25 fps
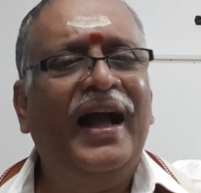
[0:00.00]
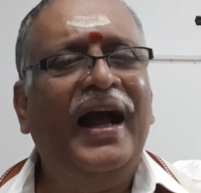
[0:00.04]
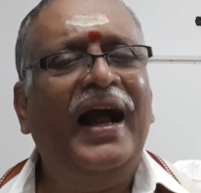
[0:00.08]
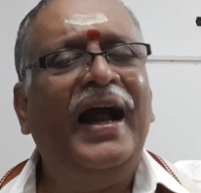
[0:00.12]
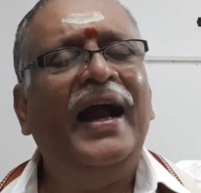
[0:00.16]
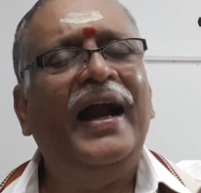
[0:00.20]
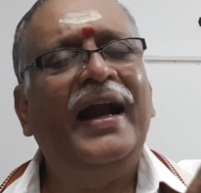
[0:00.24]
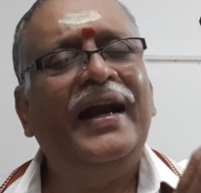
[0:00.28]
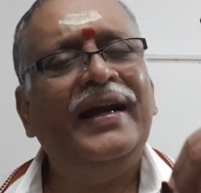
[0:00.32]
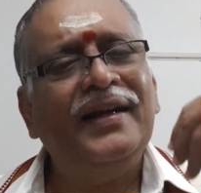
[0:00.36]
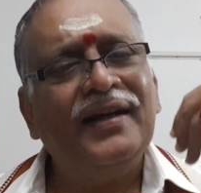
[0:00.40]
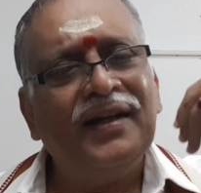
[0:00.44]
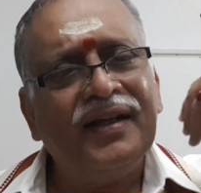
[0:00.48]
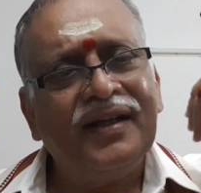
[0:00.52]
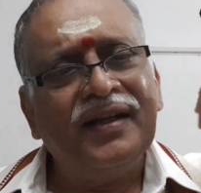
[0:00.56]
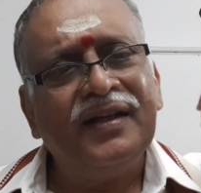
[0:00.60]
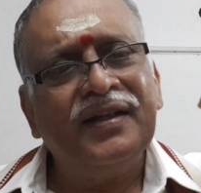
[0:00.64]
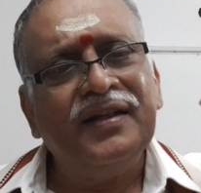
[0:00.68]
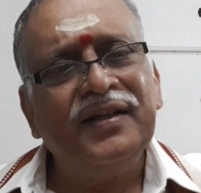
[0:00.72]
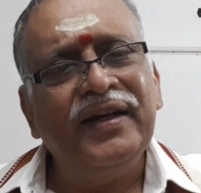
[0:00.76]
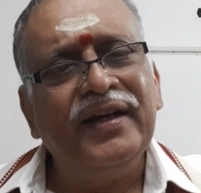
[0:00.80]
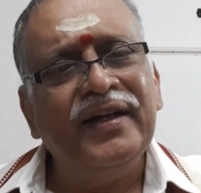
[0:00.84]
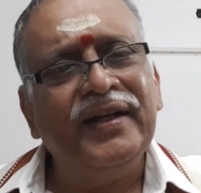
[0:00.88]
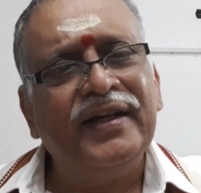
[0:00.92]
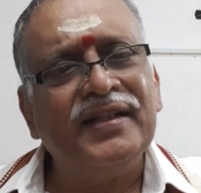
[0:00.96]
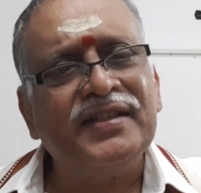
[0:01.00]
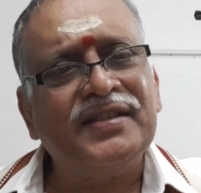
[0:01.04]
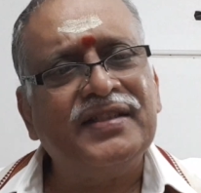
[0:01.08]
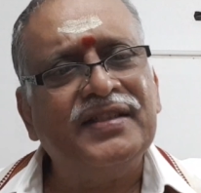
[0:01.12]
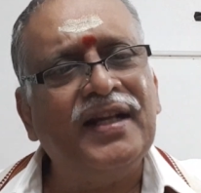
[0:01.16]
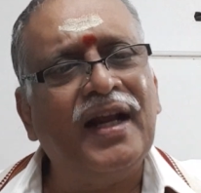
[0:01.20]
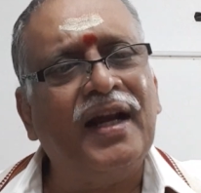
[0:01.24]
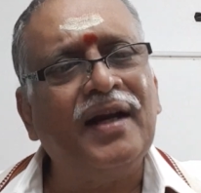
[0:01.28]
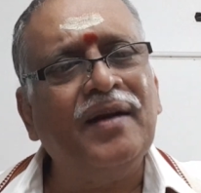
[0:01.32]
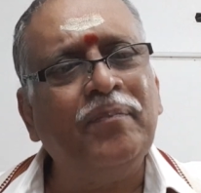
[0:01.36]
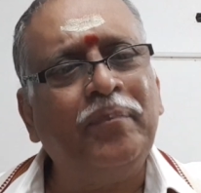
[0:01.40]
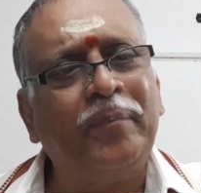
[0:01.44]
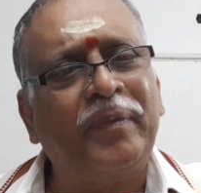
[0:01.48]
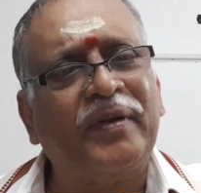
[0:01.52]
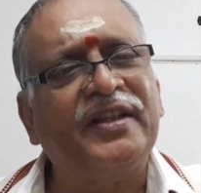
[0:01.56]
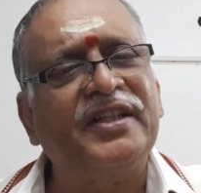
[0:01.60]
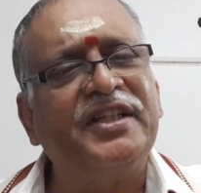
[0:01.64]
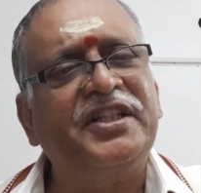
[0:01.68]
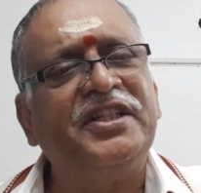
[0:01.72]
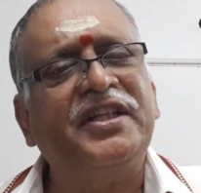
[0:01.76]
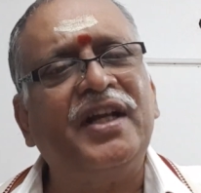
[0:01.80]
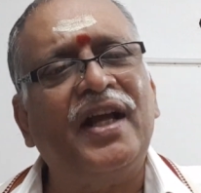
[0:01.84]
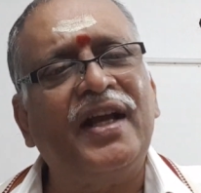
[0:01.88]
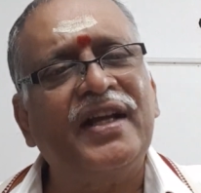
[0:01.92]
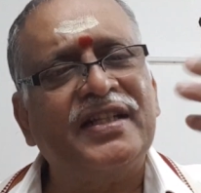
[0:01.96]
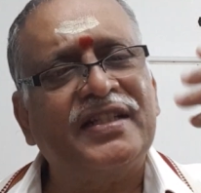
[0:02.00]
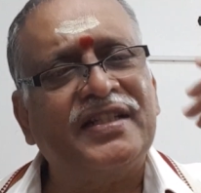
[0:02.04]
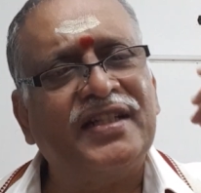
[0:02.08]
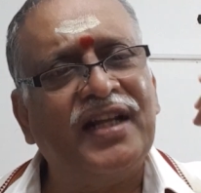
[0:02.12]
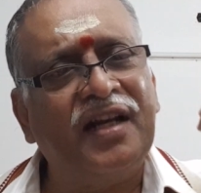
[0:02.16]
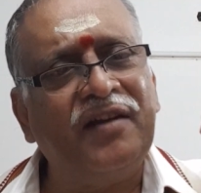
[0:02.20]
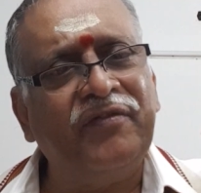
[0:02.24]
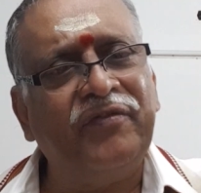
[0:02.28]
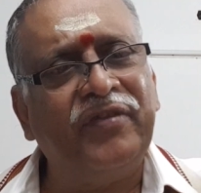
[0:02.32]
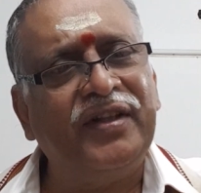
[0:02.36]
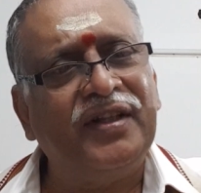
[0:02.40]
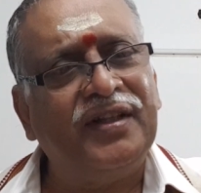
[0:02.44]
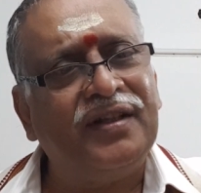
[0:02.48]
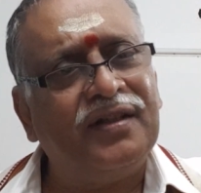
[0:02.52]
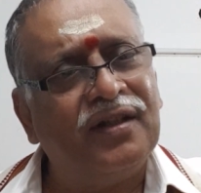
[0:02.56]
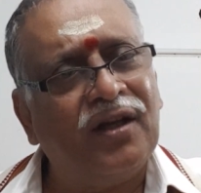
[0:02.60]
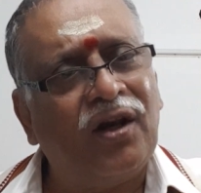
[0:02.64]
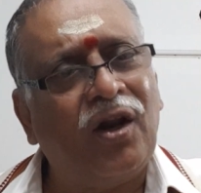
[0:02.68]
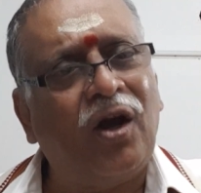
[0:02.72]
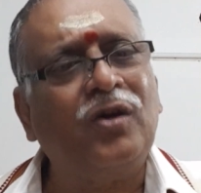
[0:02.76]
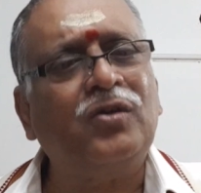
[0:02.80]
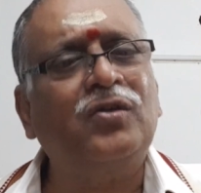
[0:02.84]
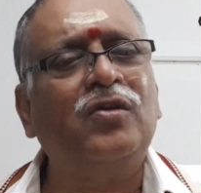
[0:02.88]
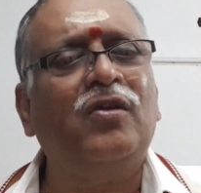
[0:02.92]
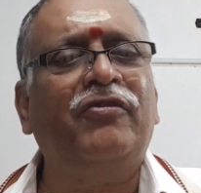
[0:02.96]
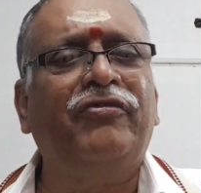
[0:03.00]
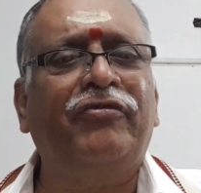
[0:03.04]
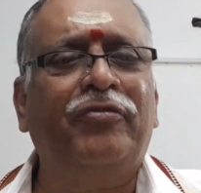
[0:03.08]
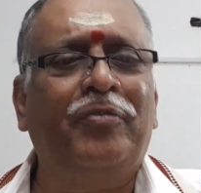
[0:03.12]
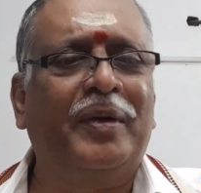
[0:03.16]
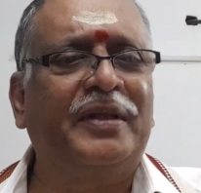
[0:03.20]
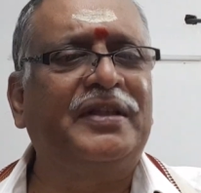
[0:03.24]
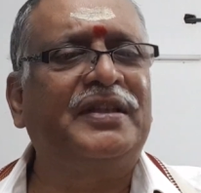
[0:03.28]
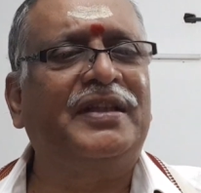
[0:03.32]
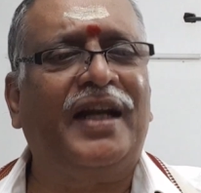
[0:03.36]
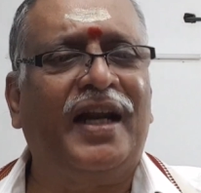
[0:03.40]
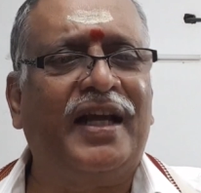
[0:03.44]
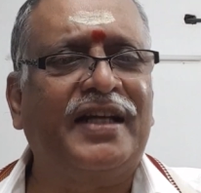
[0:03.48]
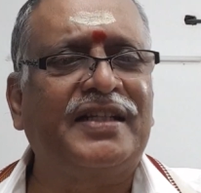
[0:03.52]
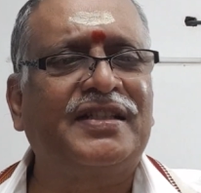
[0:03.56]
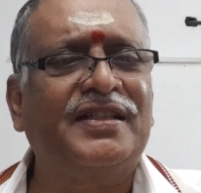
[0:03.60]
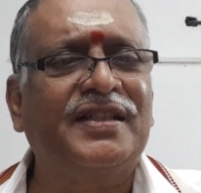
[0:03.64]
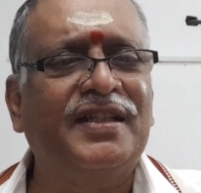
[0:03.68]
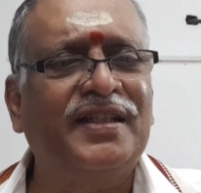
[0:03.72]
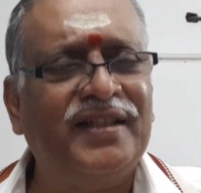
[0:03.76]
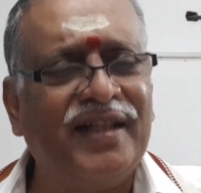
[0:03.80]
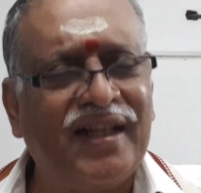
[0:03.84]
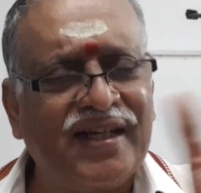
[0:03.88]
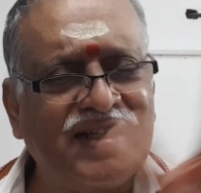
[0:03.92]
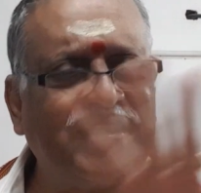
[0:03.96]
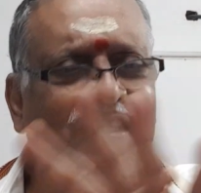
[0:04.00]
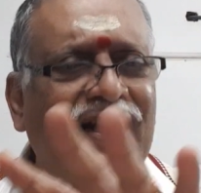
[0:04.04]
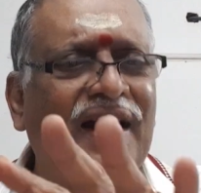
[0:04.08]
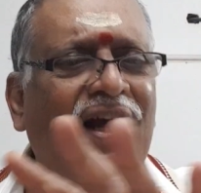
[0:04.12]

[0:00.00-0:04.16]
and it is done, pradishta is done with lot of mantras. There is a